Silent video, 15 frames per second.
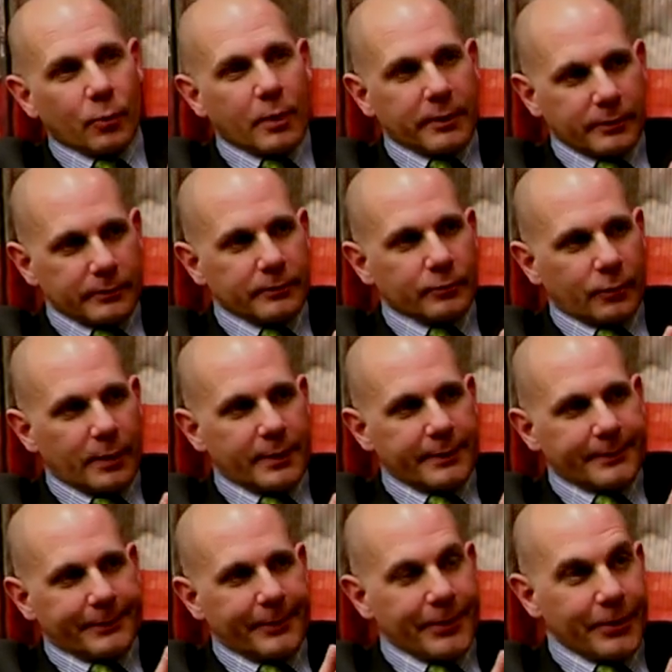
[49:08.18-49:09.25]
want want
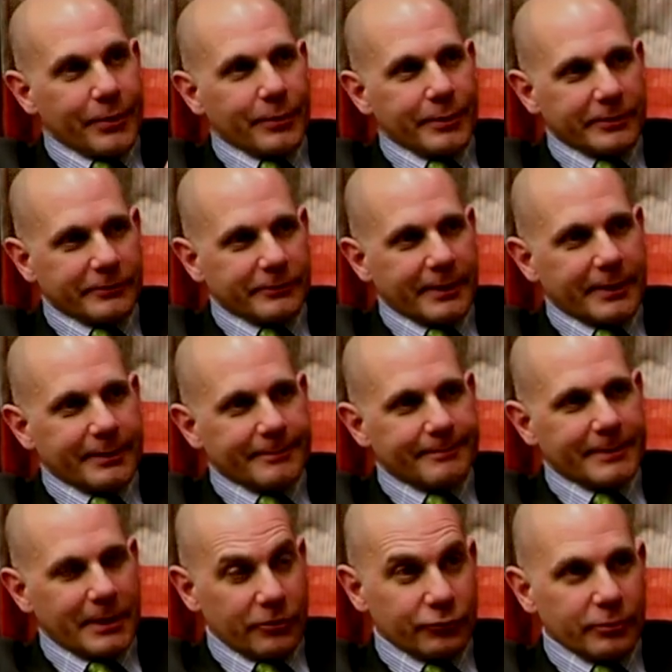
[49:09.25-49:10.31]
to go is uh,
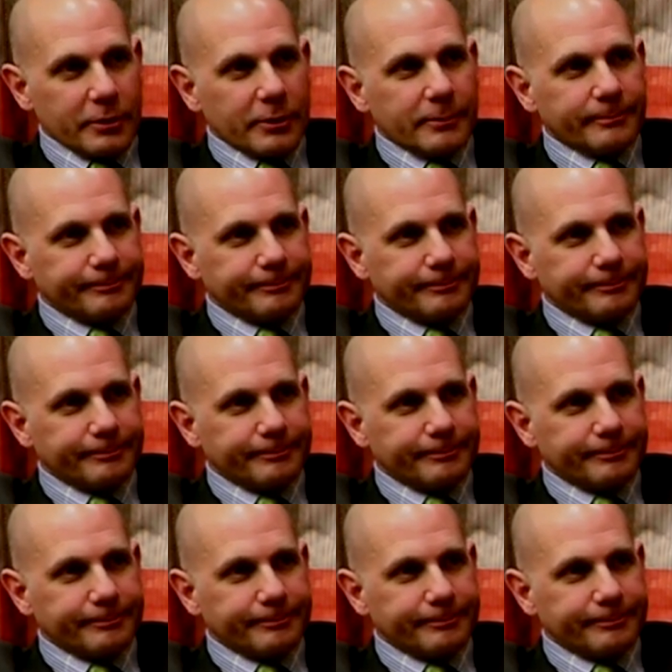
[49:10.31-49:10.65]
Israel.